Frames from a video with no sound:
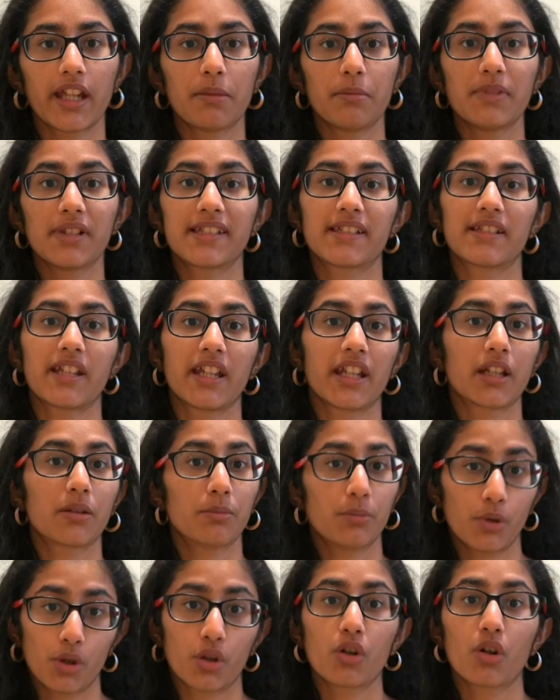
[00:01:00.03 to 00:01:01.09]
a
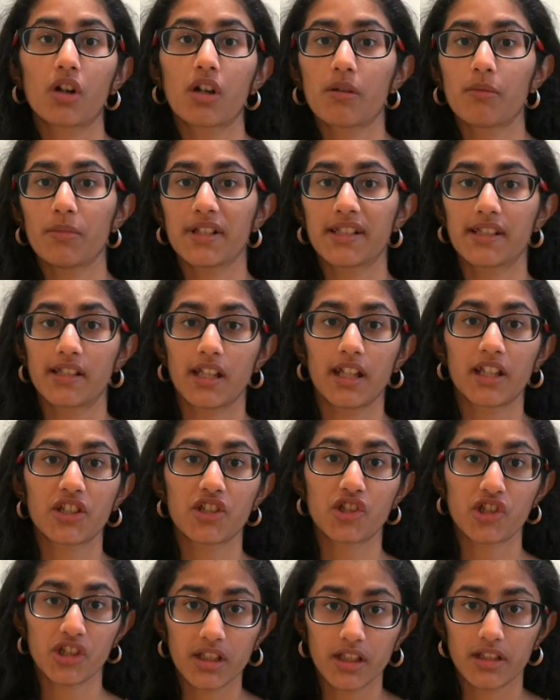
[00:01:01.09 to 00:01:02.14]
mistake book or a mistake
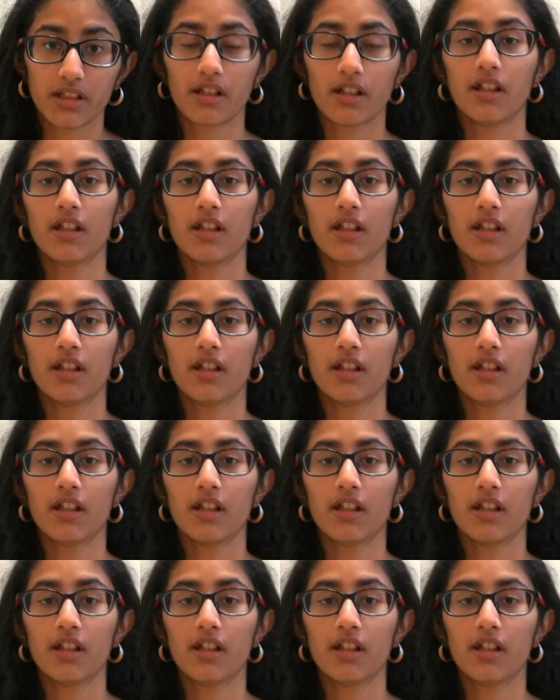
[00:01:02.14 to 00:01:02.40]
sheet.